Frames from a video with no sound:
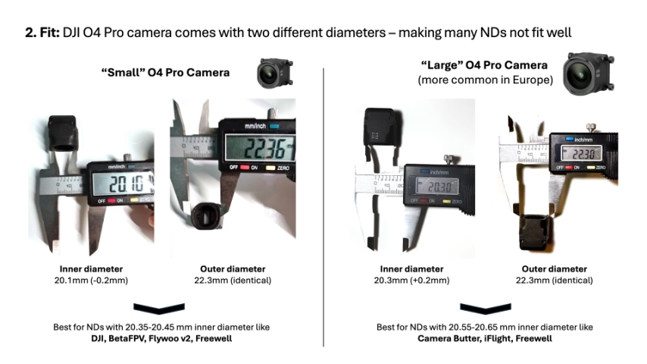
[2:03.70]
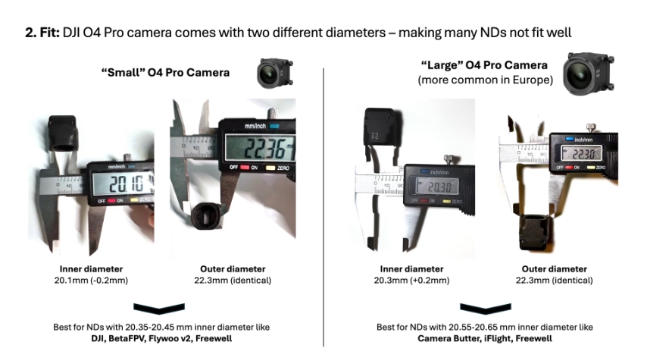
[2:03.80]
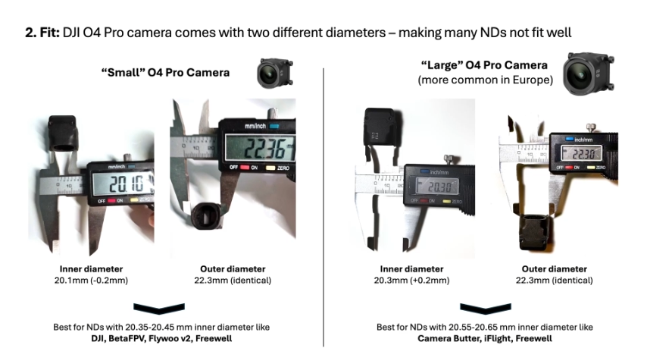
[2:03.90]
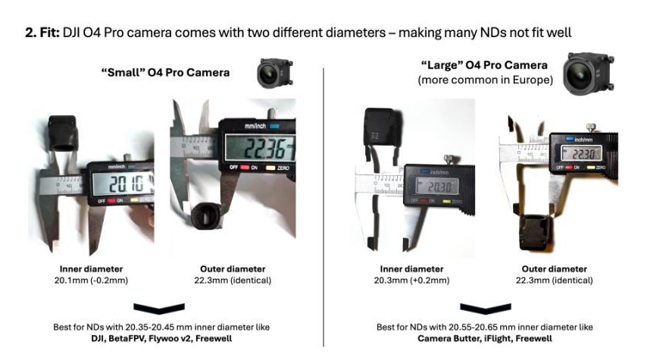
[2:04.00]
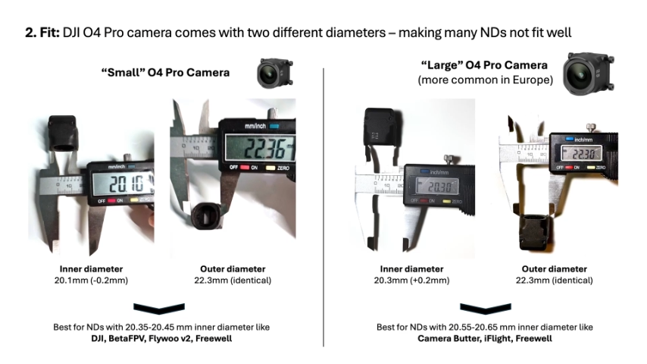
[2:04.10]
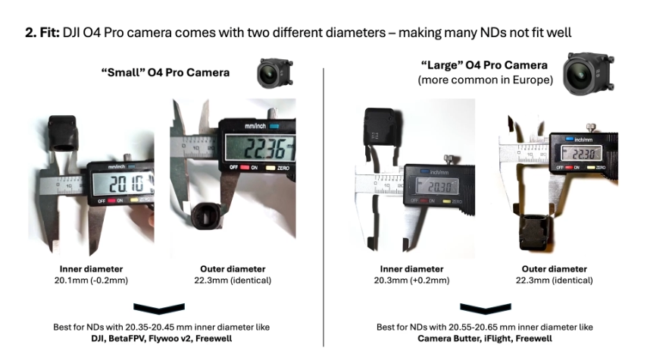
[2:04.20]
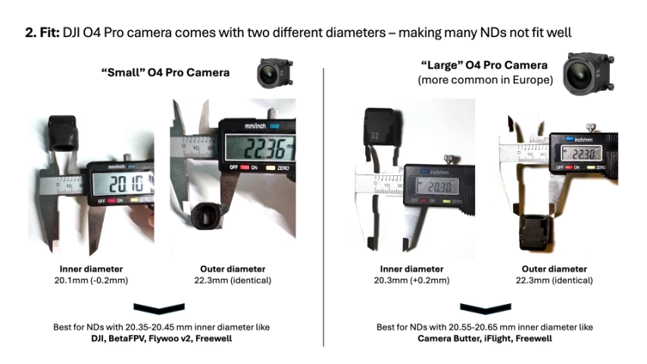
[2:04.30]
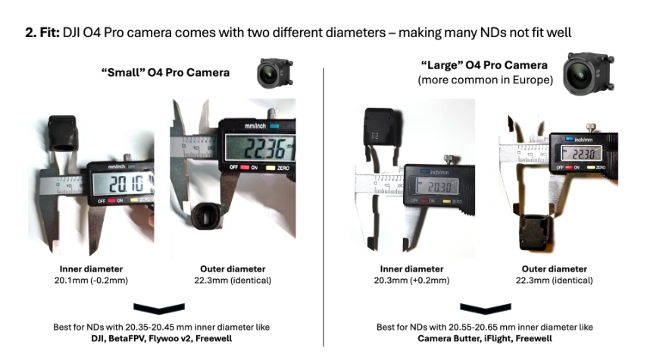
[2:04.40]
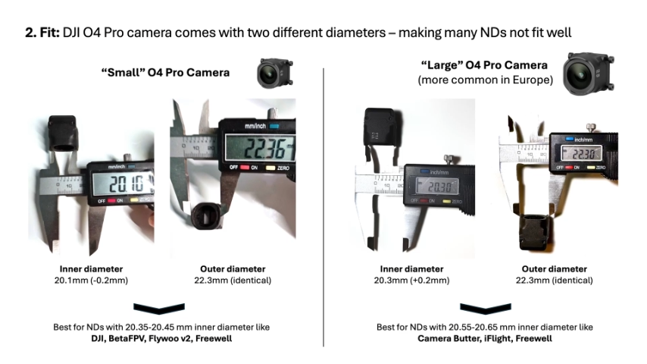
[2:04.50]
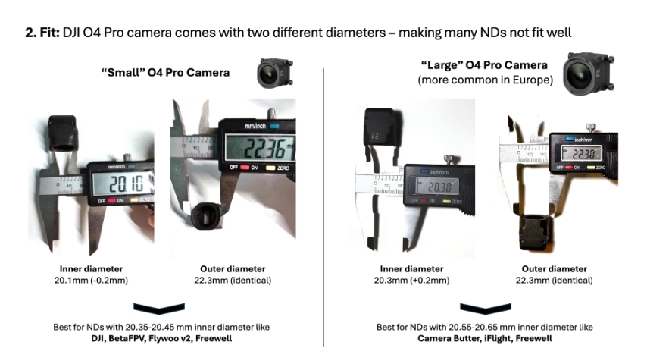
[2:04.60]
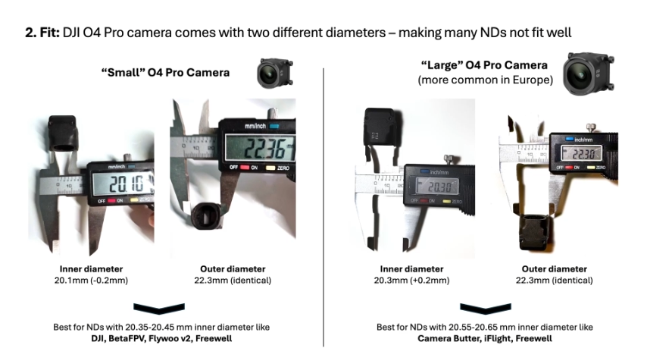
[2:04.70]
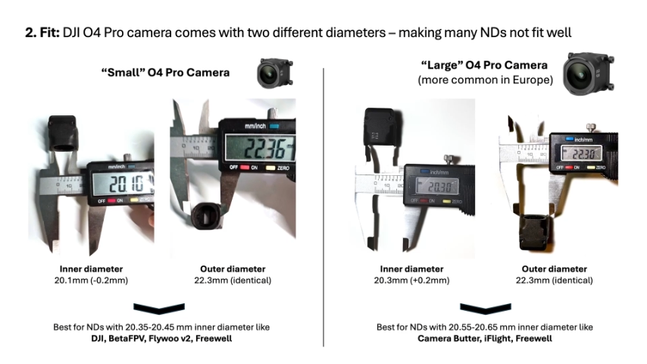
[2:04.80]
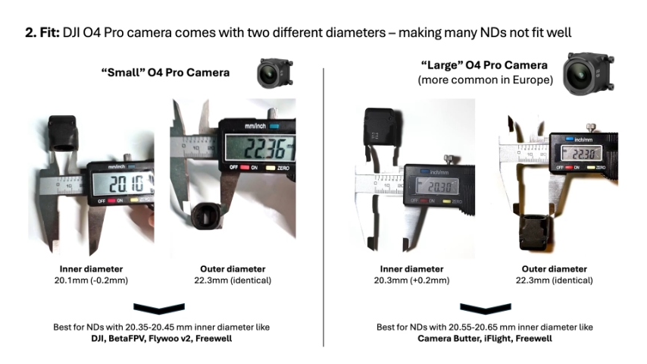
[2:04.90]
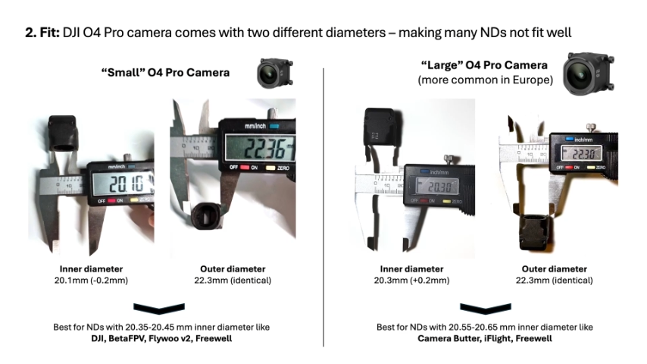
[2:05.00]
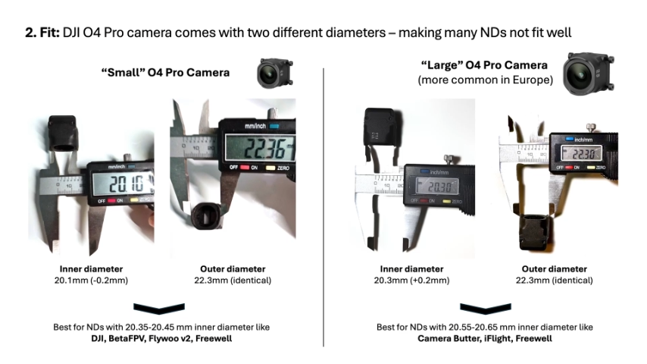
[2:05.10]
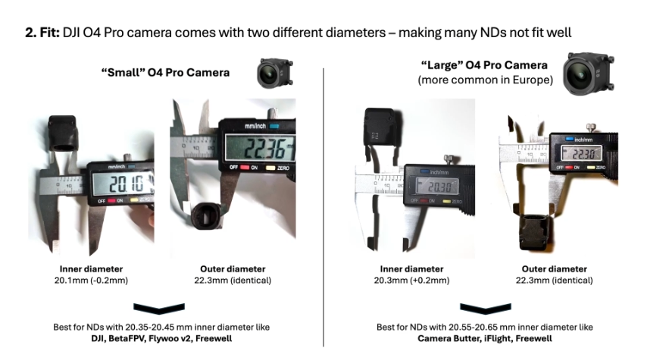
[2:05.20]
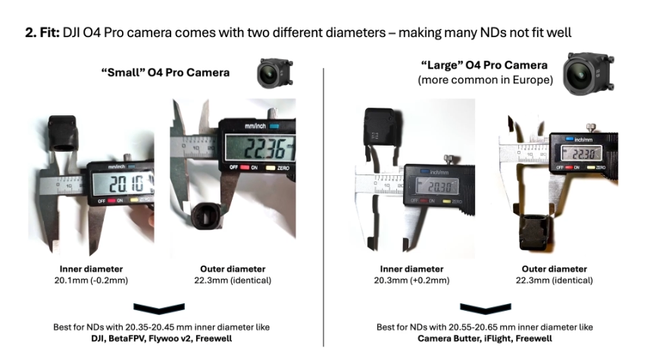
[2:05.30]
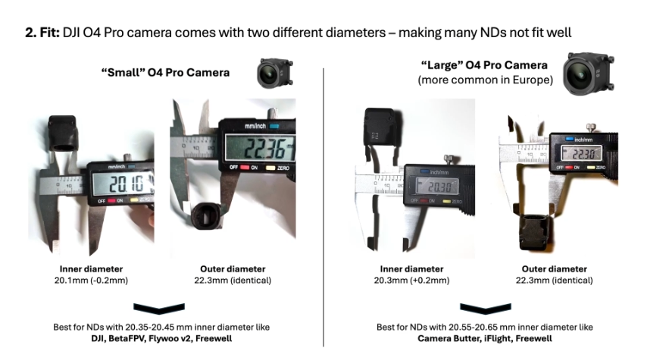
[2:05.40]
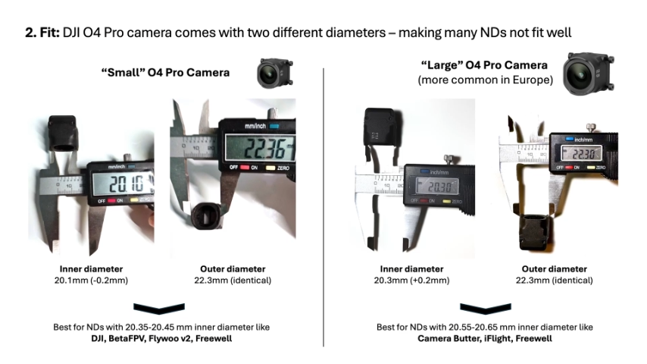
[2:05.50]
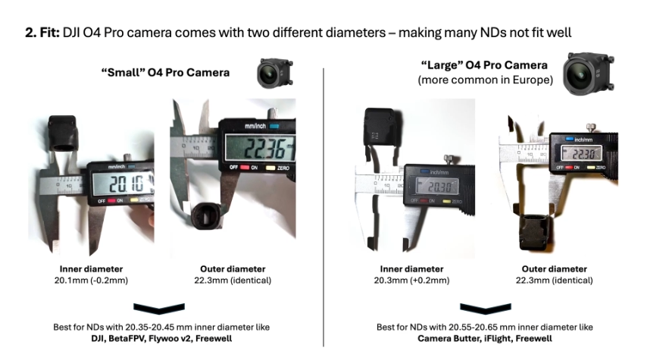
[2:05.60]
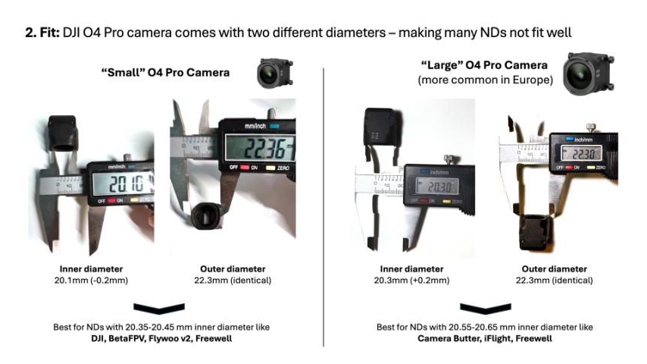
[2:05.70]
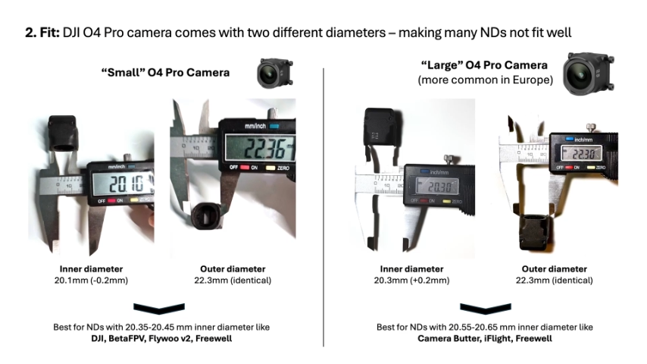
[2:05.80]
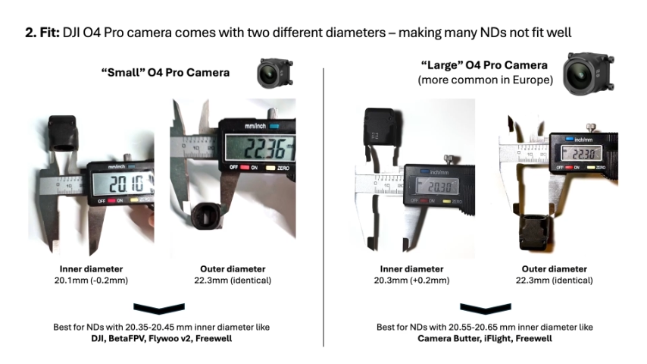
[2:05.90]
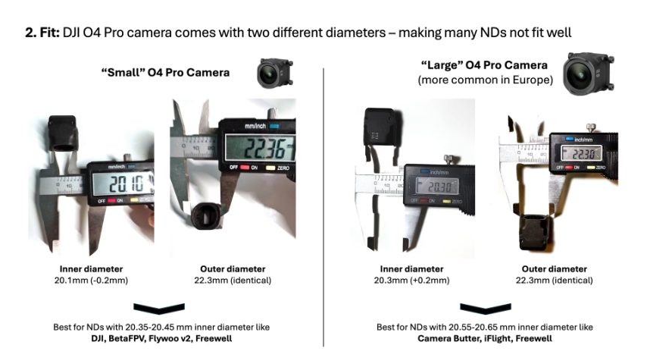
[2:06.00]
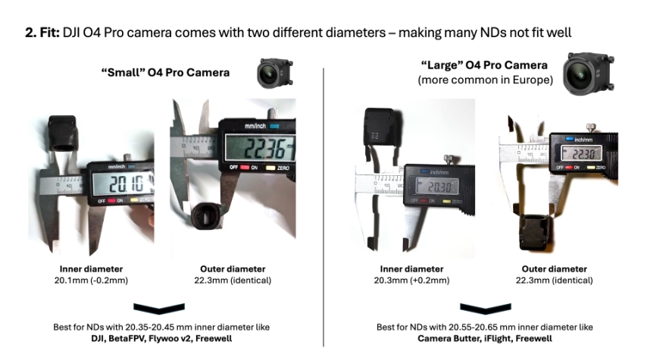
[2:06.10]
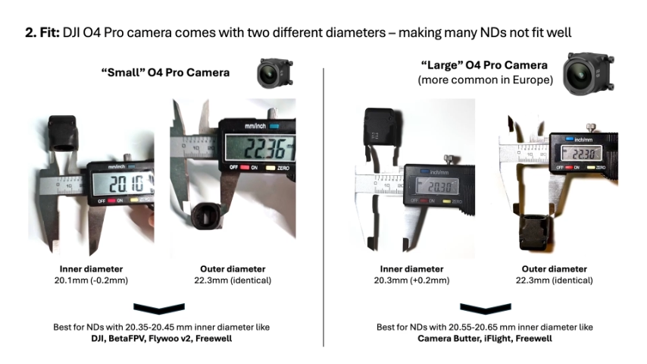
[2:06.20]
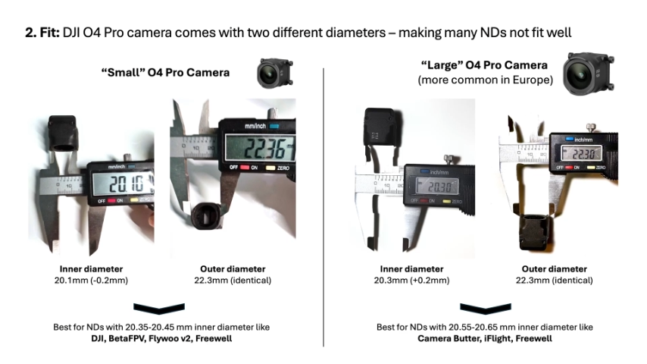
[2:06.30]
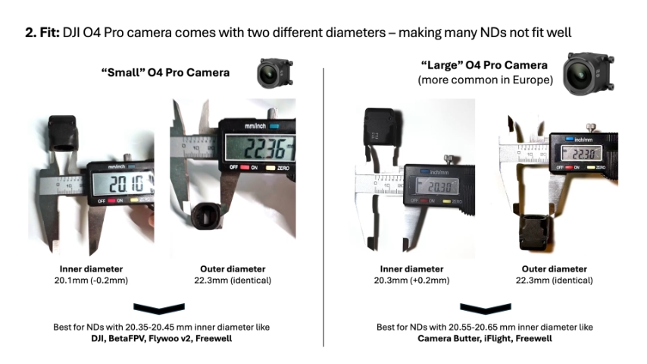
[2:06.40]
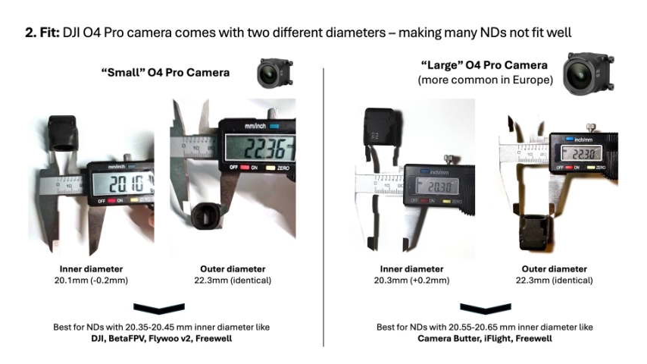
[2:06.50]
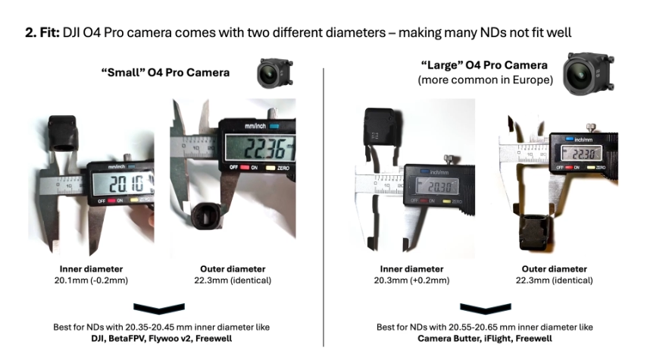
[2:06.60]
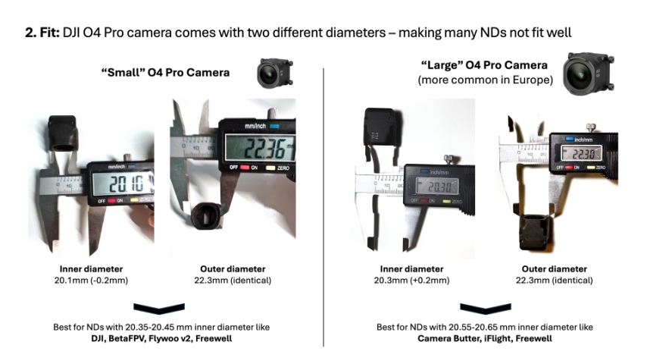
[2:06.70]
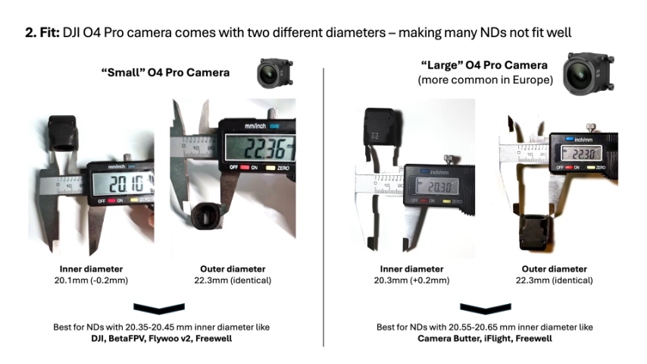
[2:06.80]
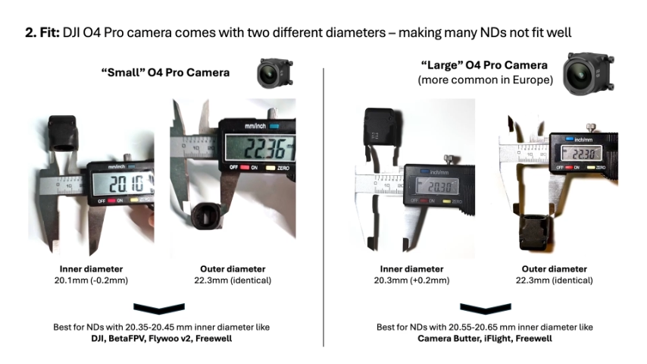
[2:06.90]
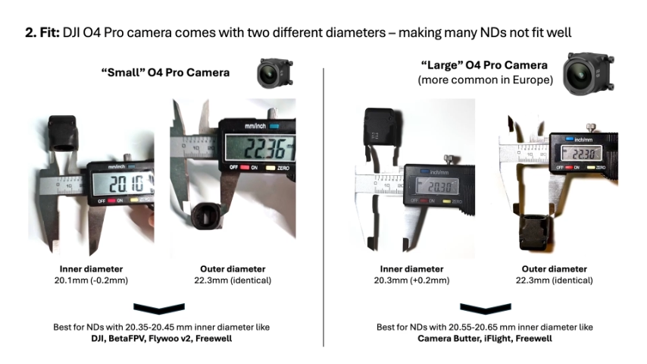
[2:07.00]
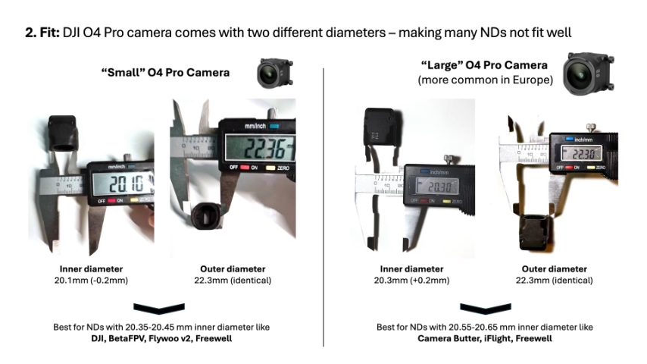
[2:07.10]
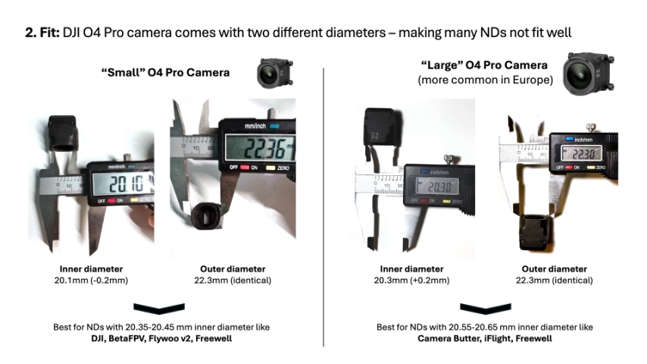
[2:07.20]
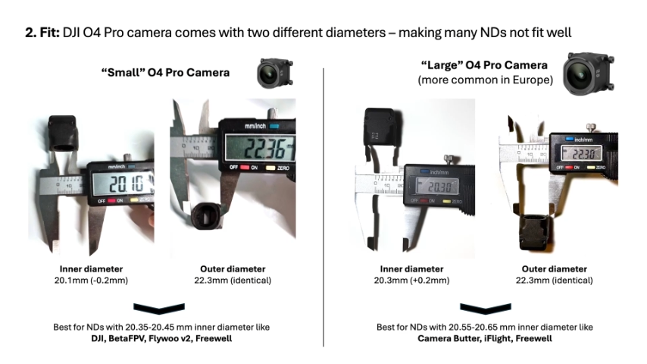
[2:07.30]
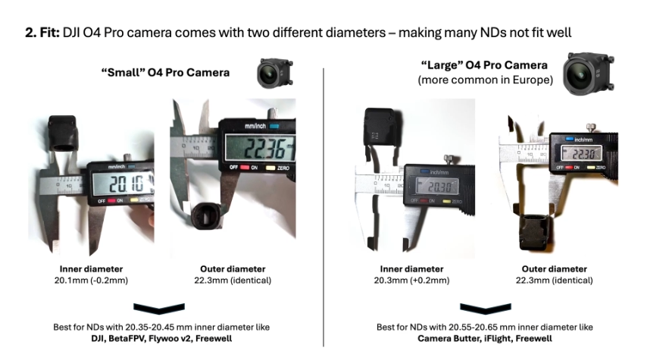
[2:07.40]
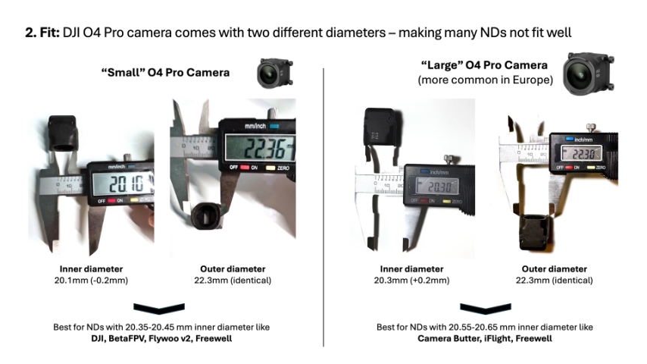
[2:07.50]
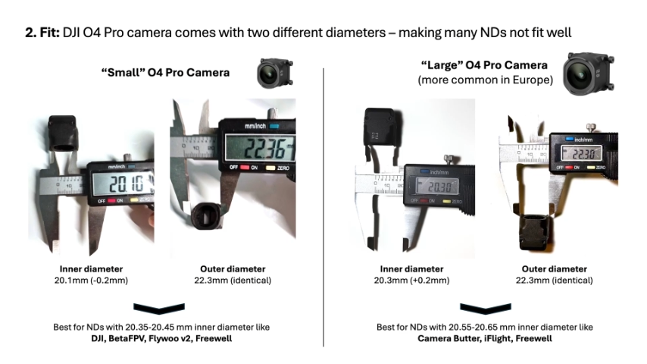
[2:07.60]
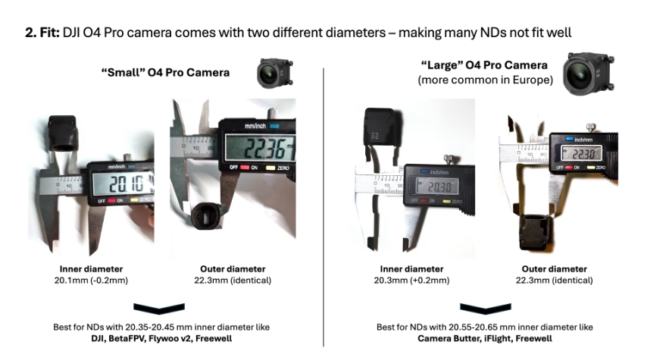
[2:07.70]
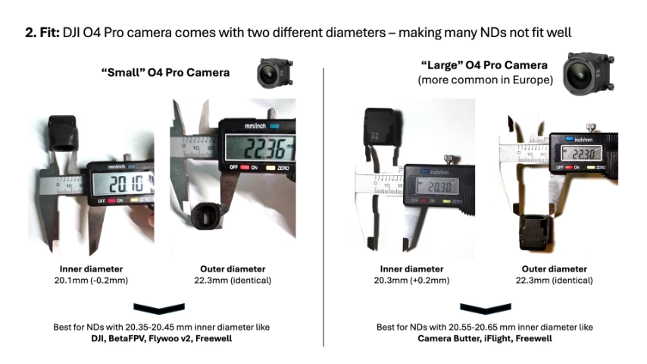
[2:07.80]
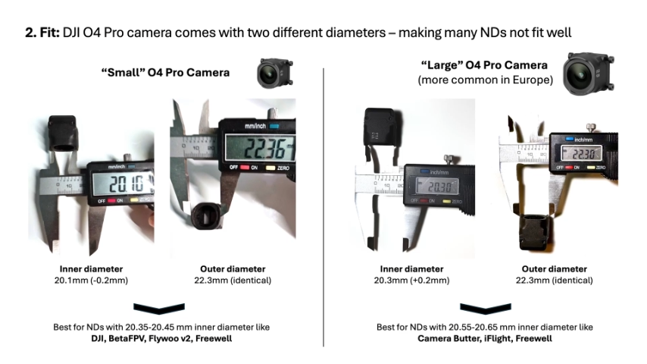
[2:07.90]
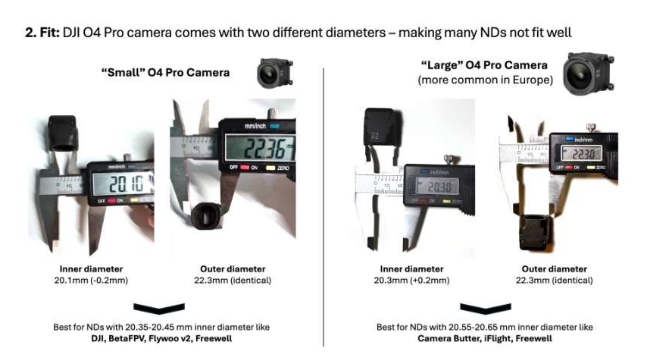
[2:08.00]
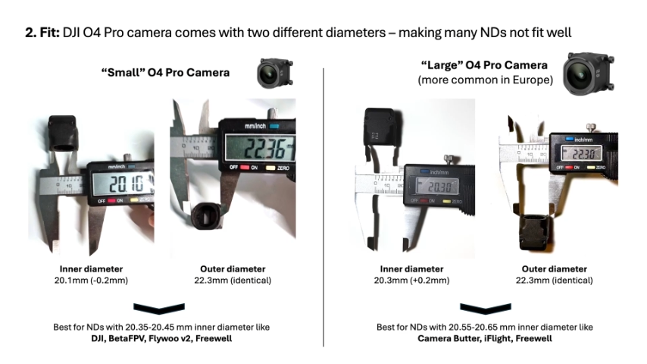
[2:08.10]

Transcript: (no speaker visible)